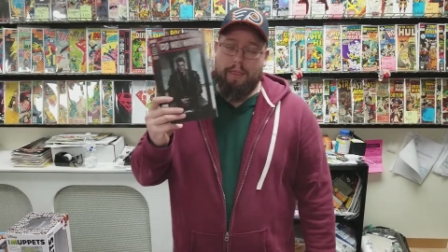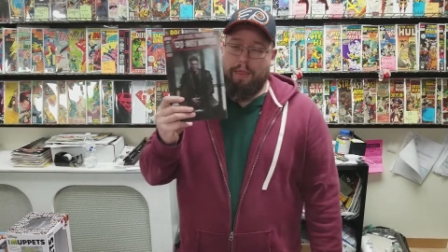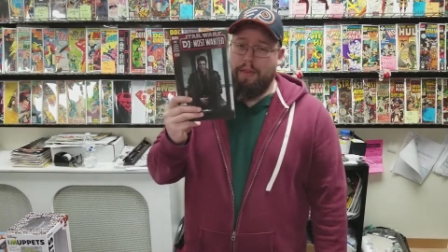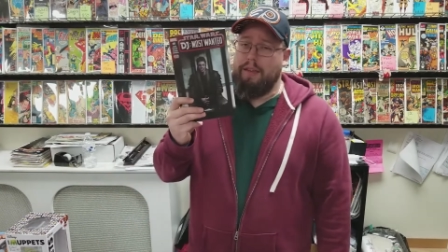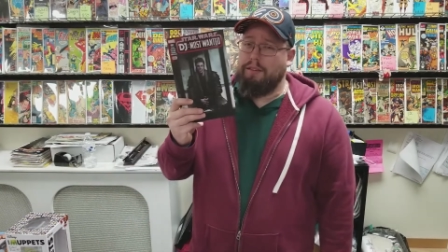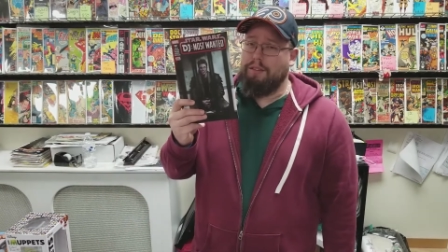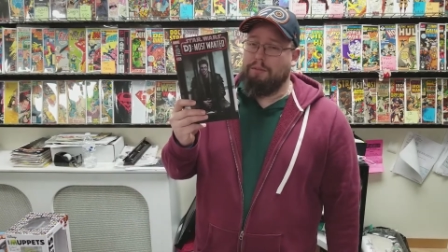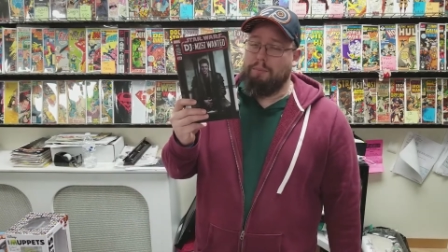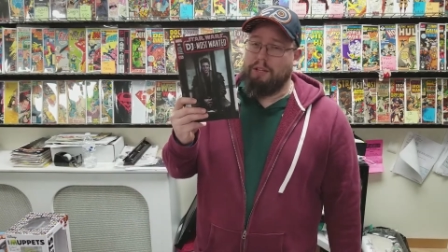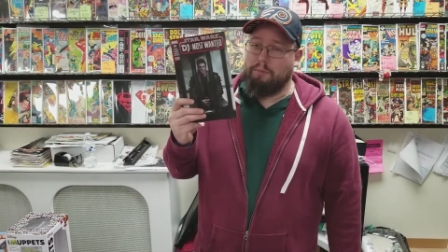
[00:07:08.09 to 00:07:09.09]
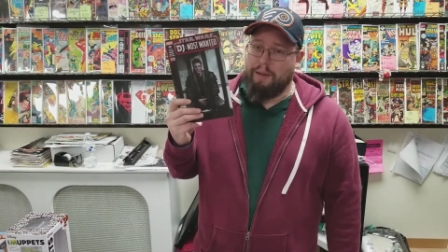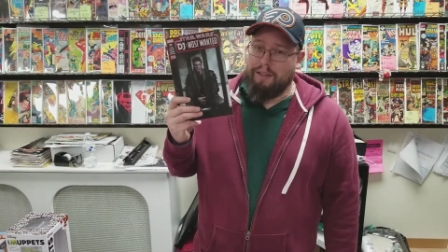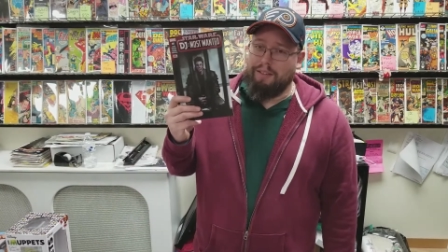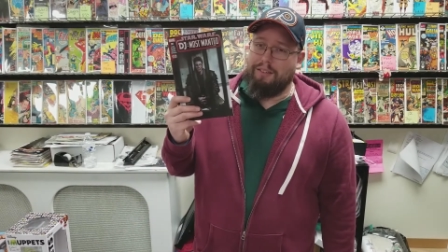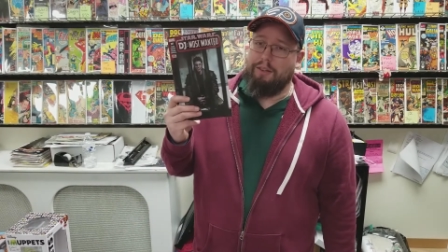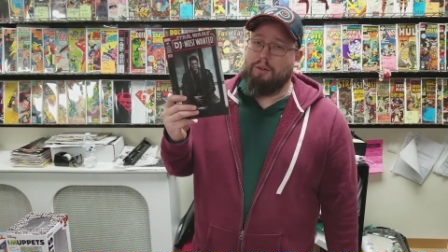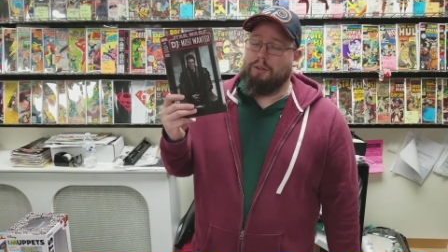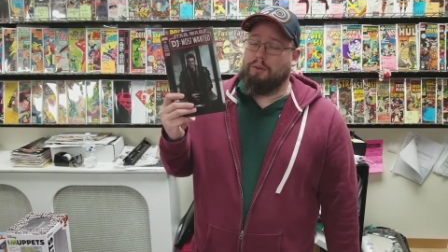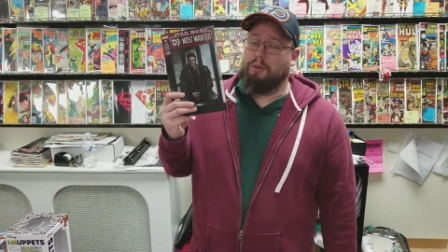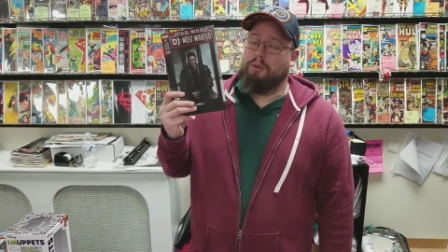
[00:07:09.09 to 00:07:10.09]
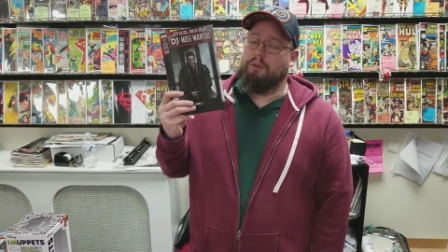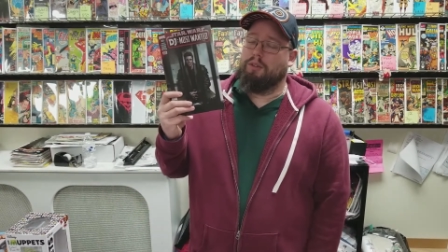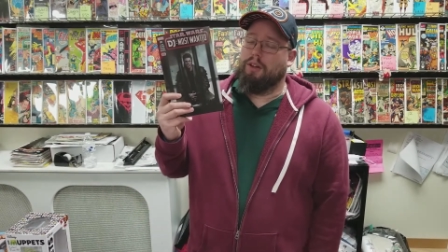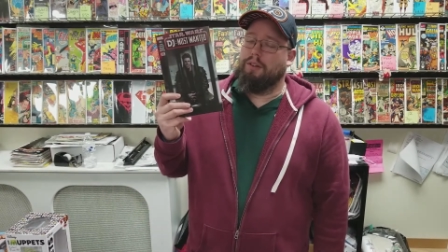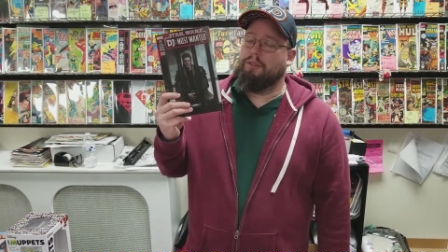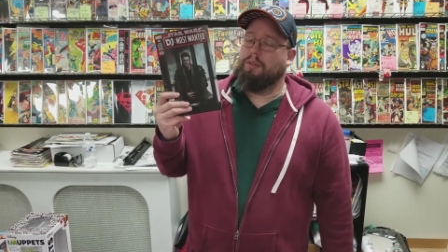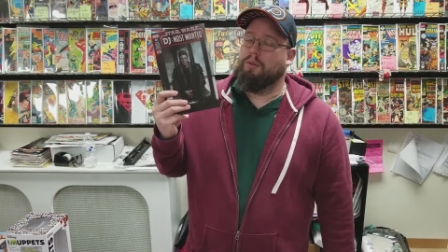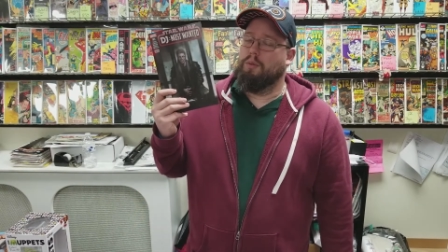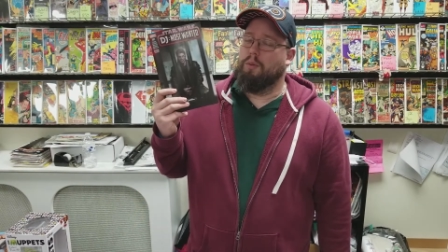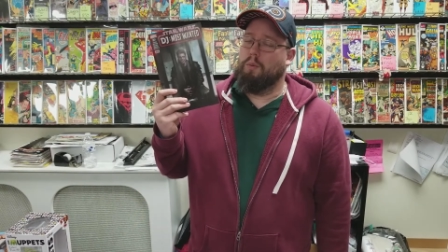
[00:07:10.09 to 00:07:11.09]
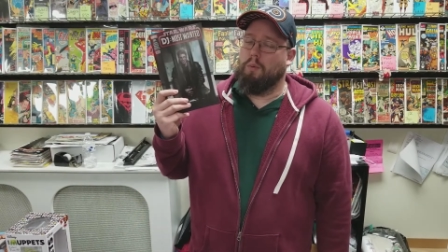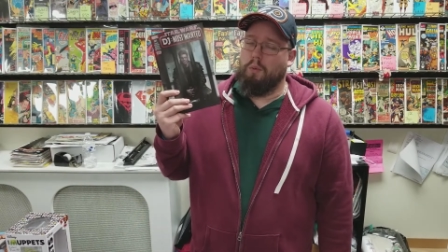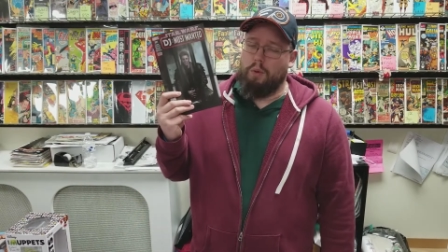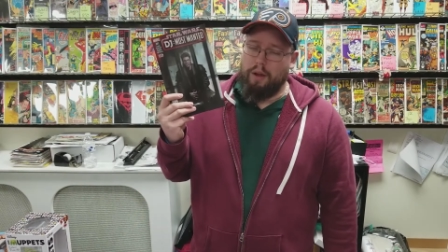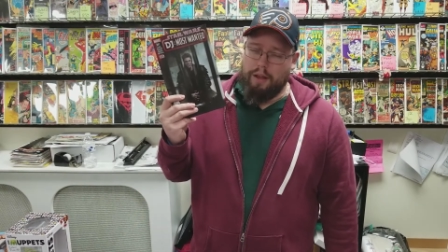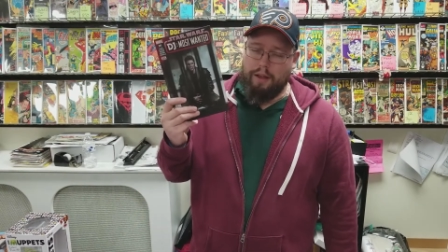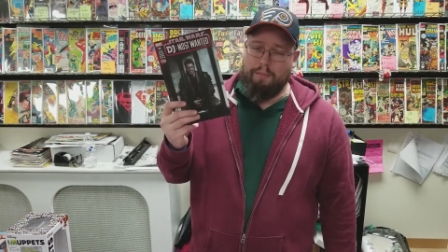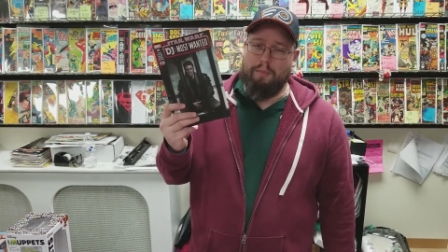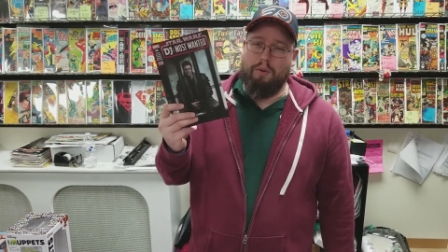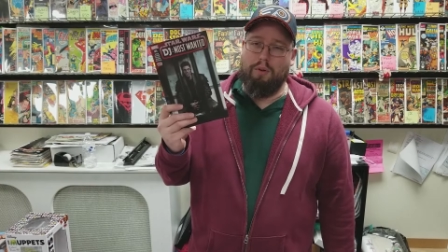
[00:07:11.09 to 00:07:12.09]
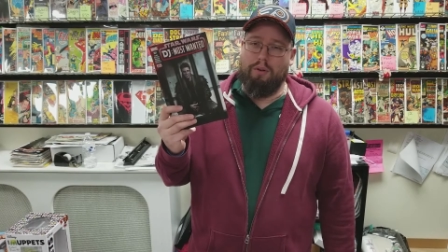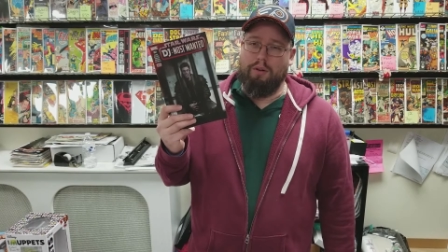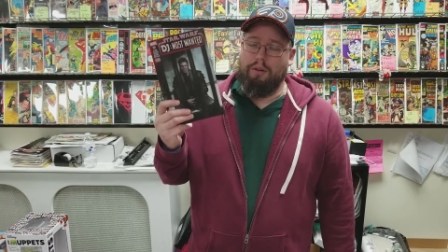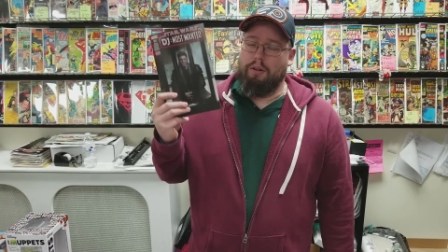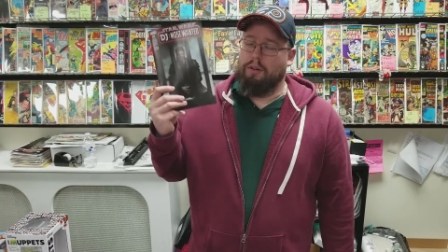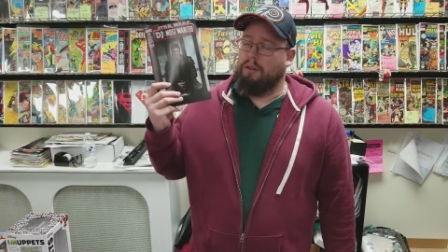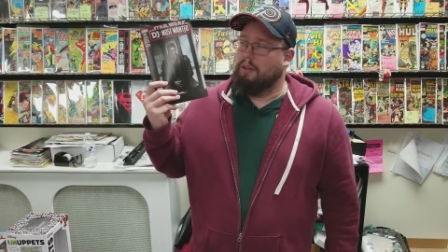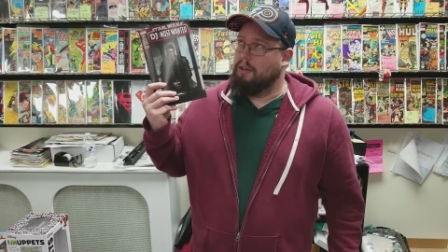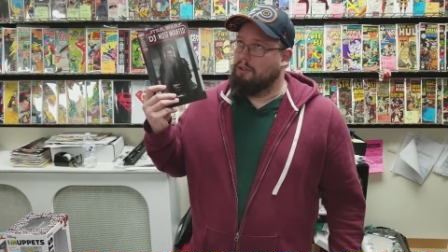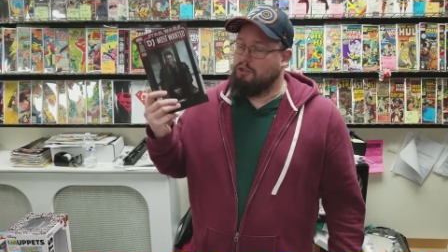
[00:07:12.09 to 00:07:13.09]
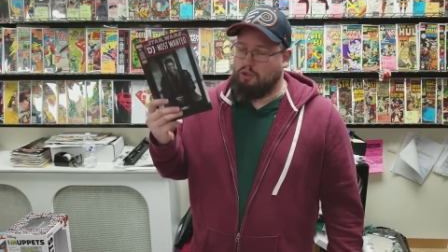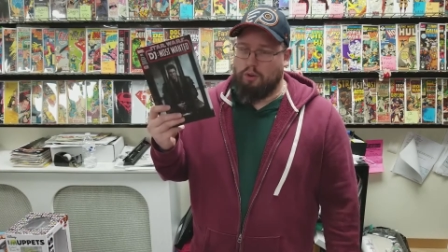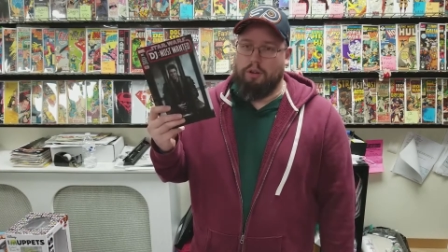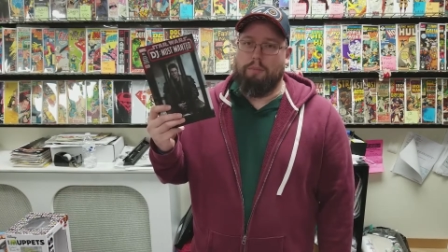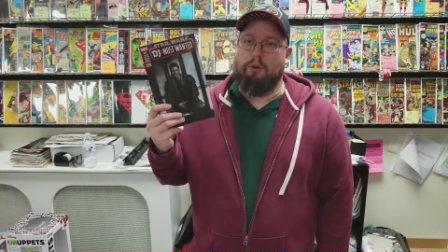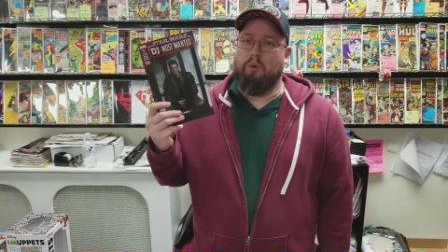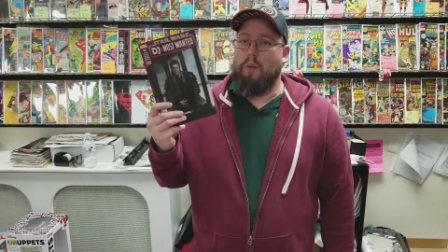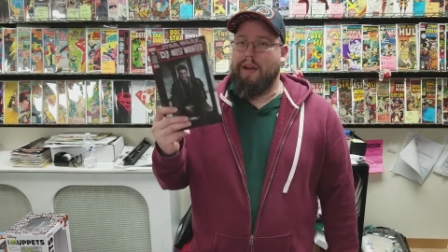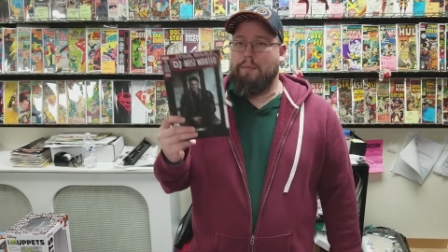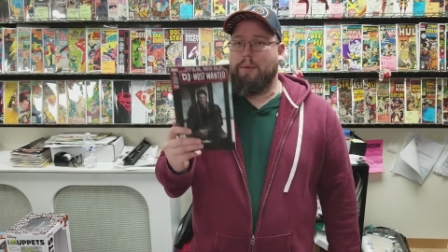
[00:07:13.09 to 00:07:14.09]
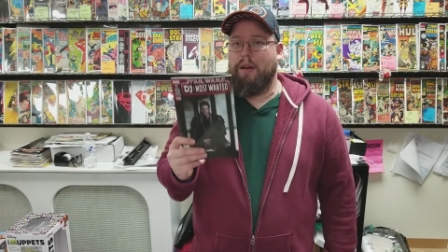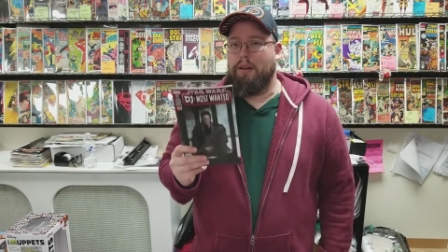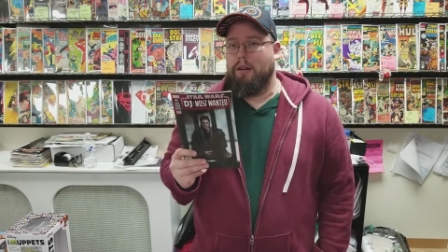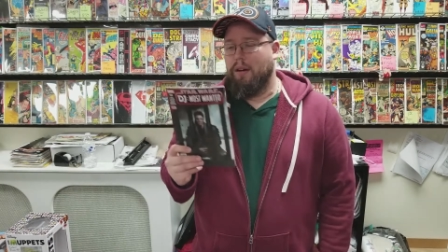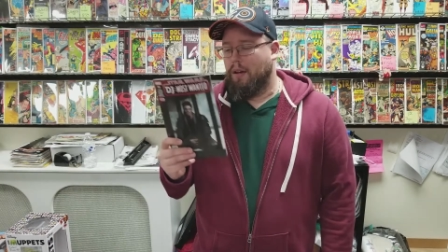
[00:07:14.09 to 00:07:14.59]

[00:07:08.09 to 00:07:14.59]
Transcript: This makes Benicio del Toro's character way more enjoyable, way better.